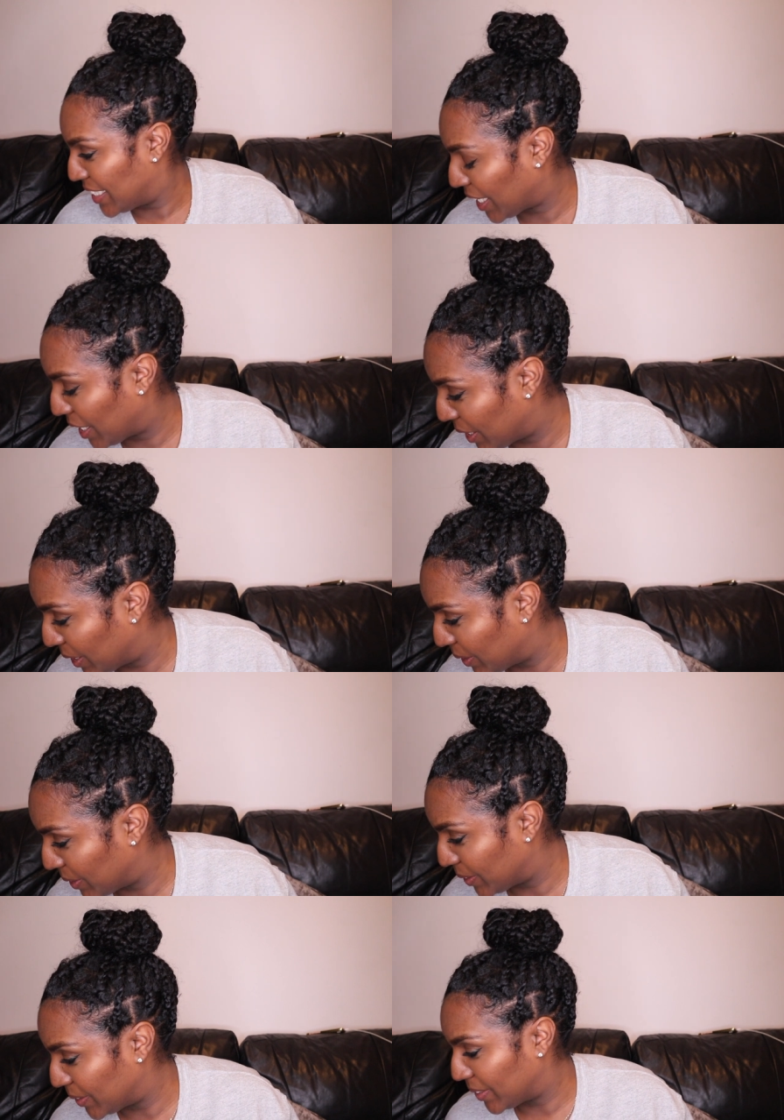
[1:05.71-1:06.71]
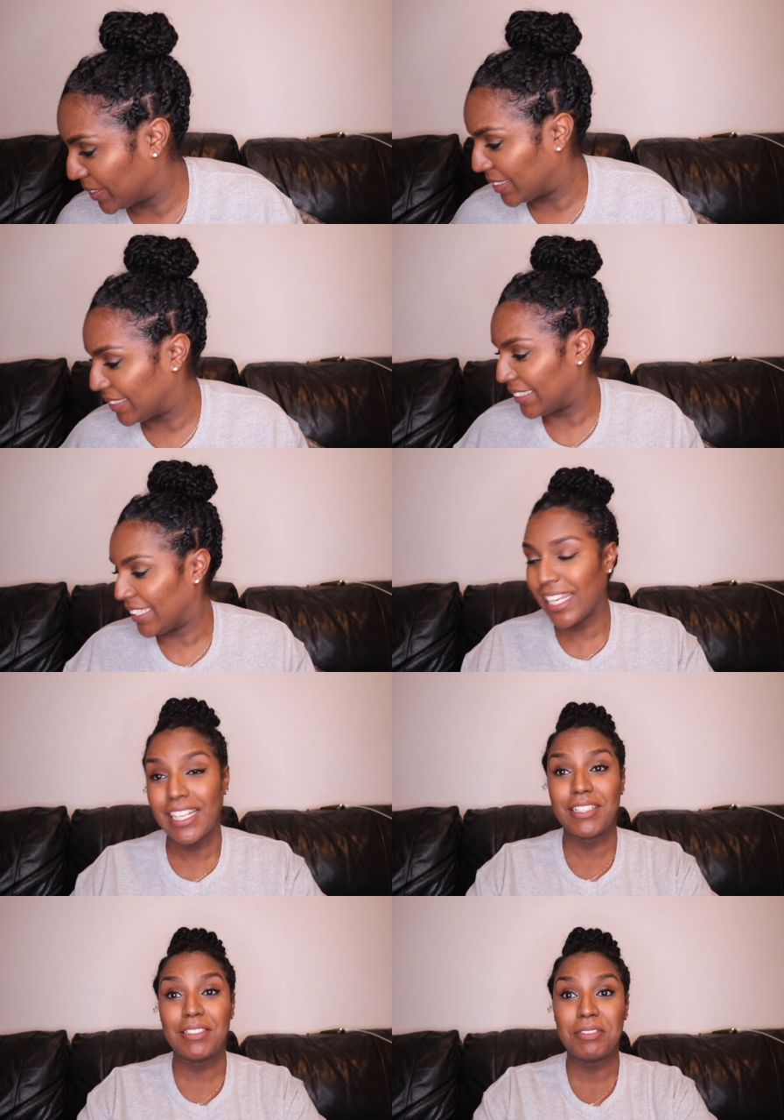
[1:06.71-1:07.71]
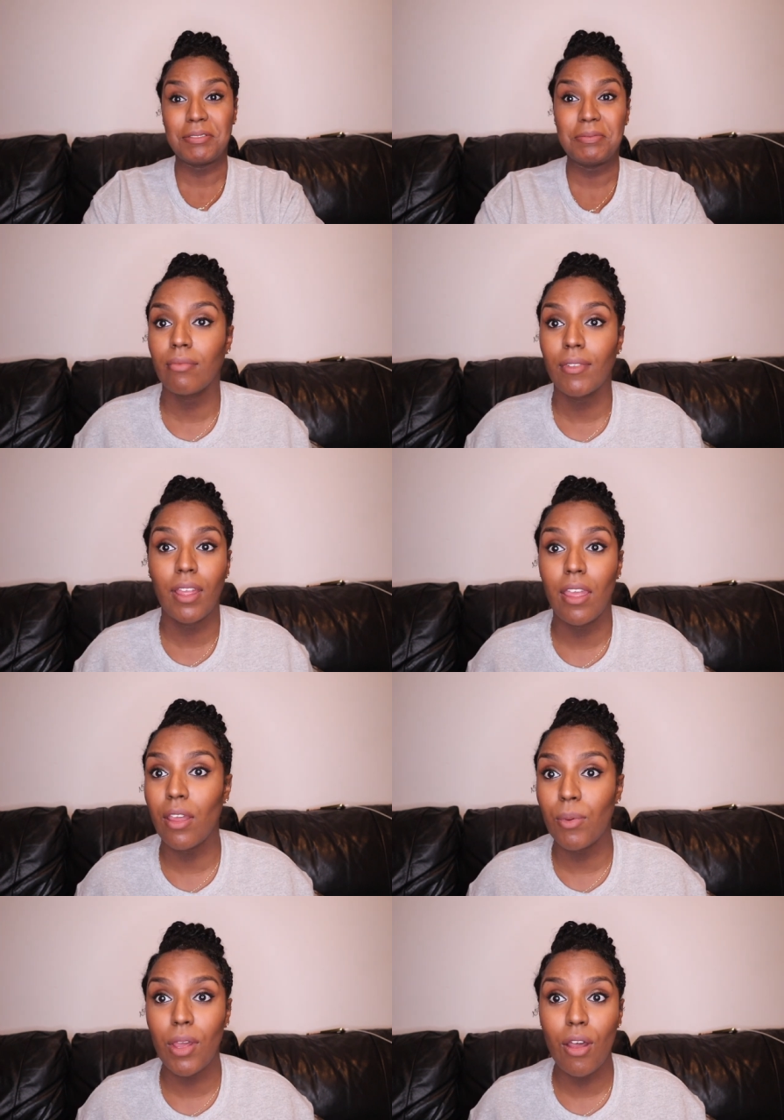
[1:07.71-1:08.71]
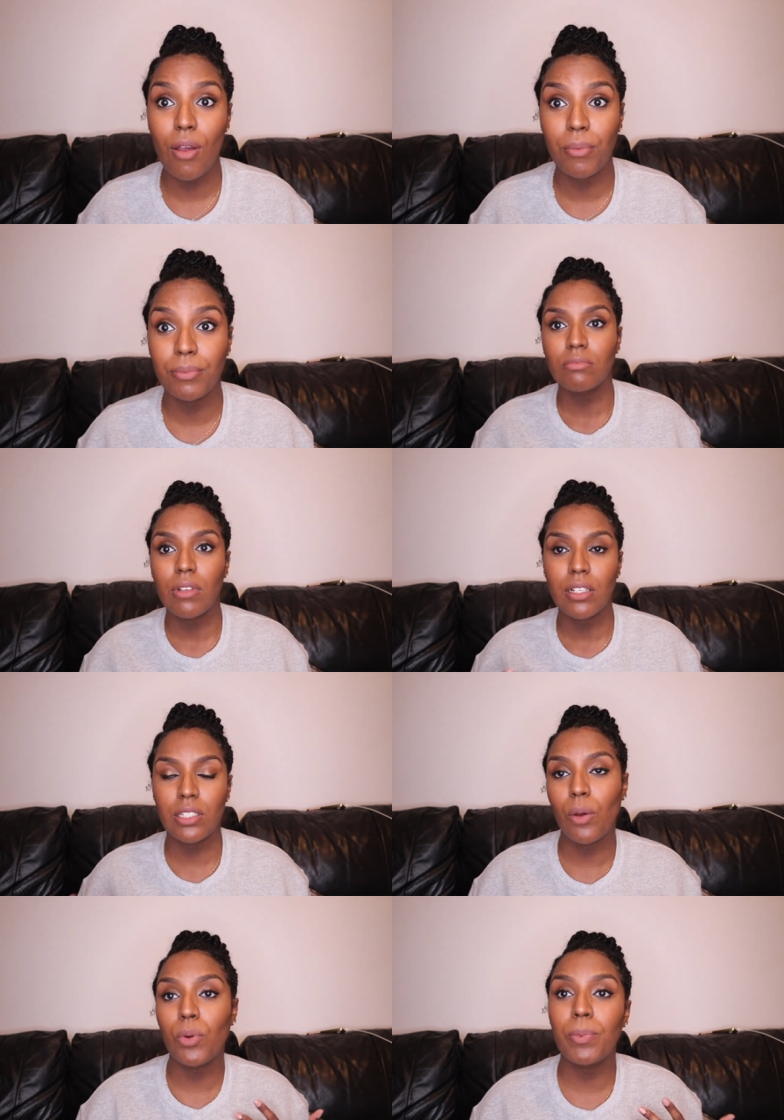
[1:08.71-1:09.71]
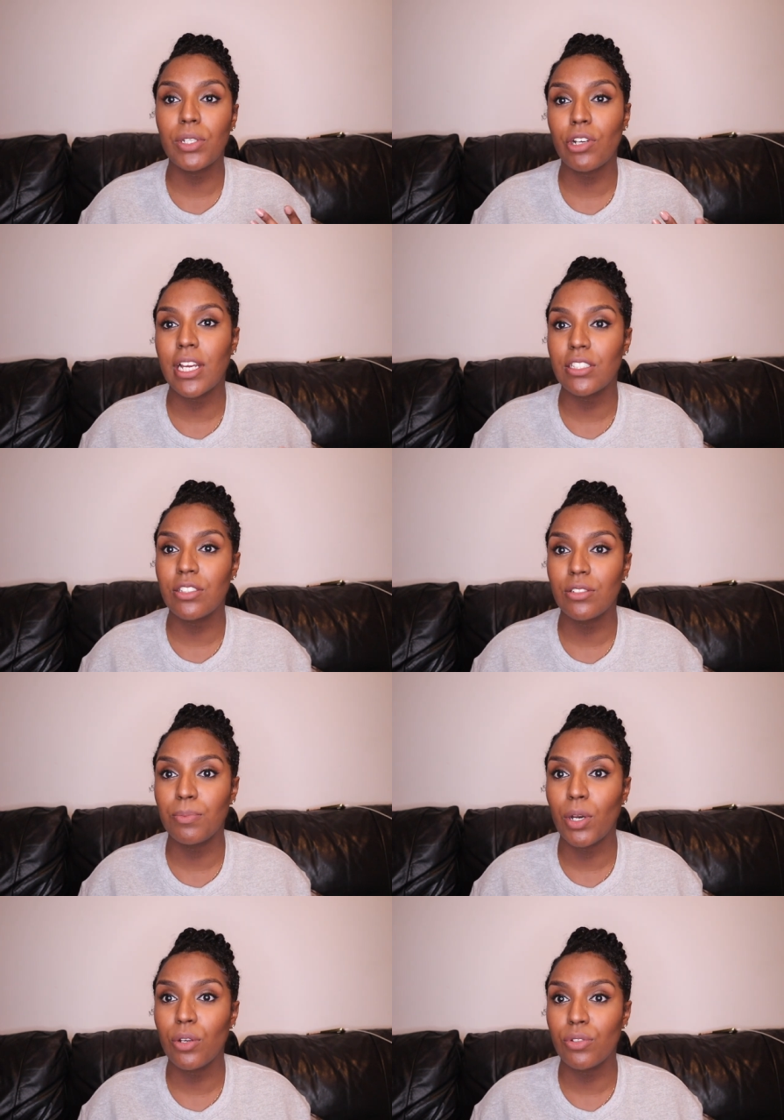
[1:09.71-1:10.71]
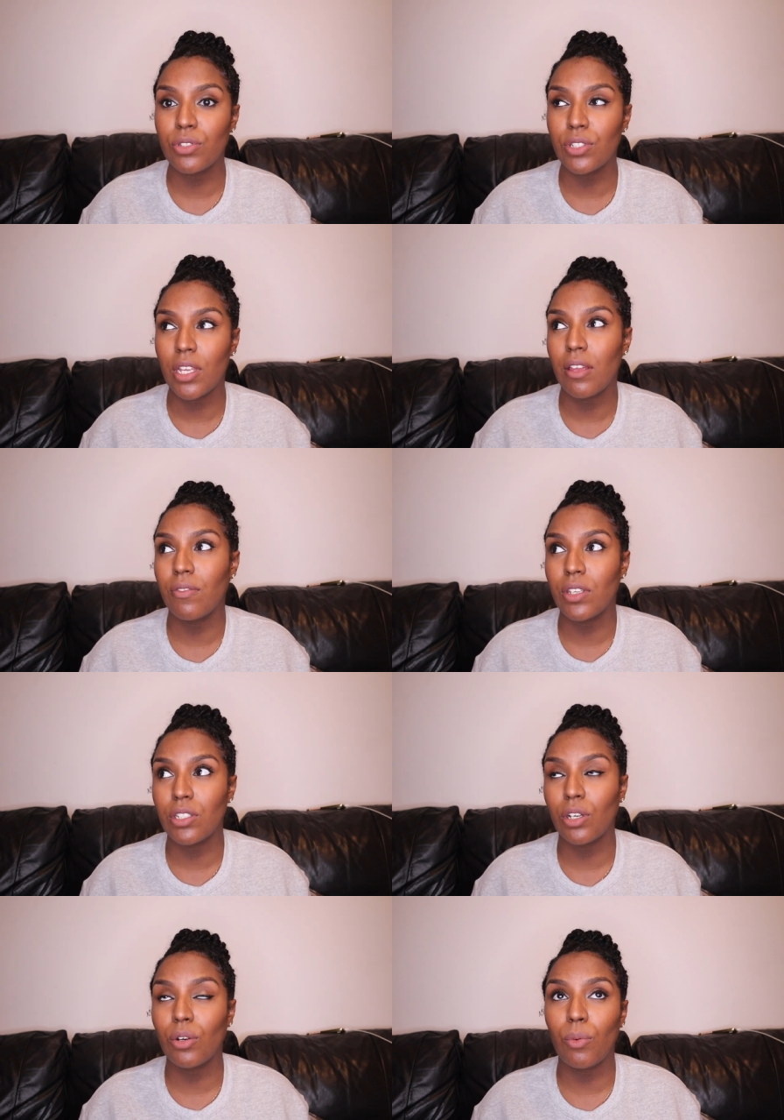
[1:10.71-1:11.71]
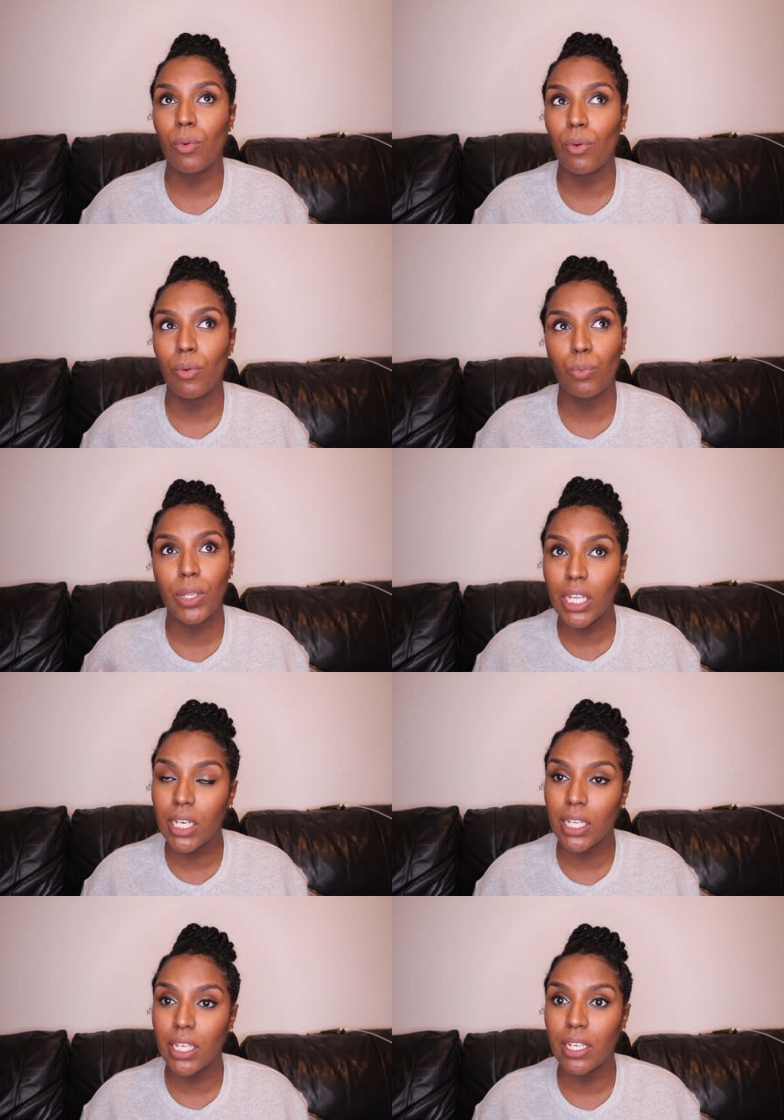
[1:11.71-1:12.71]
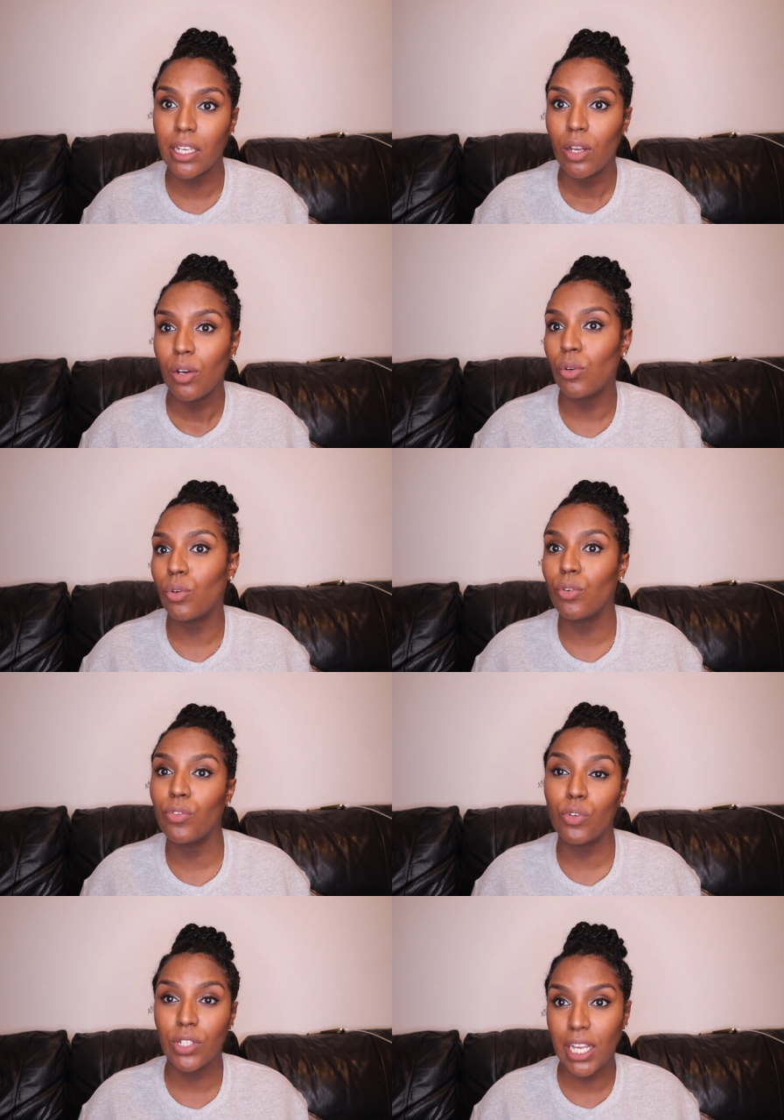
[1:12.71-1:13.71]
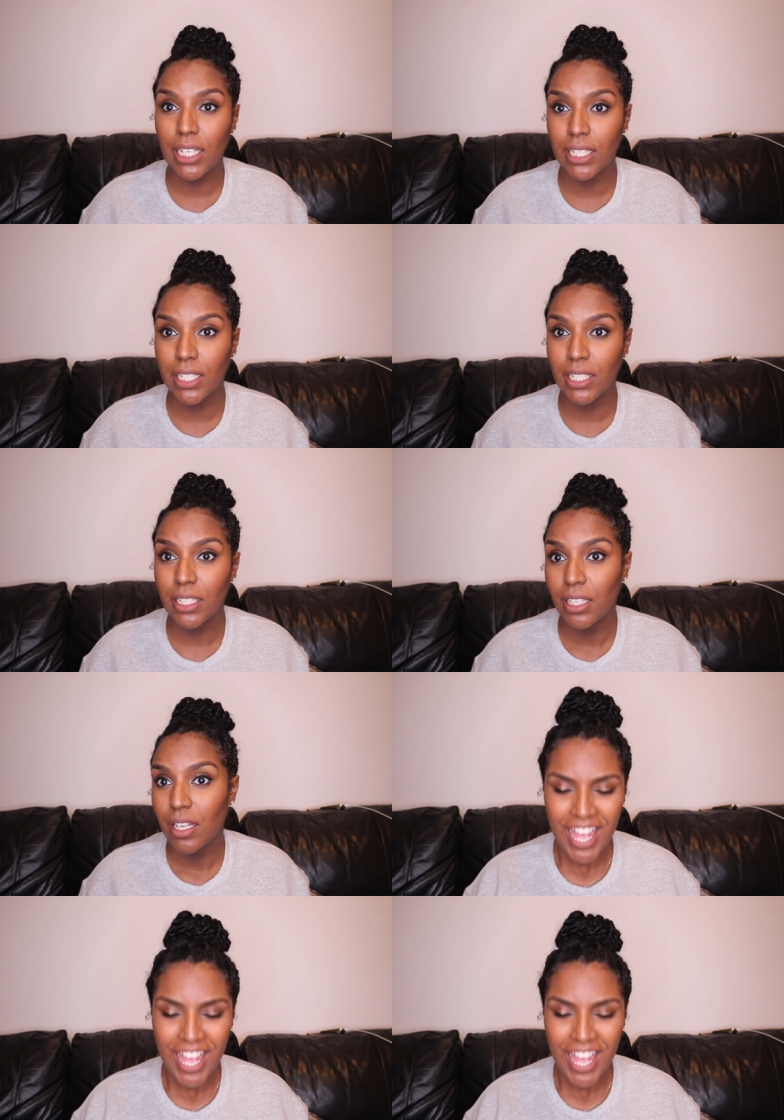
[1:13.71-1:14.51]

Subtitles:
So yeah, here we are. So I will be trying to post a video weekly or fortnightly.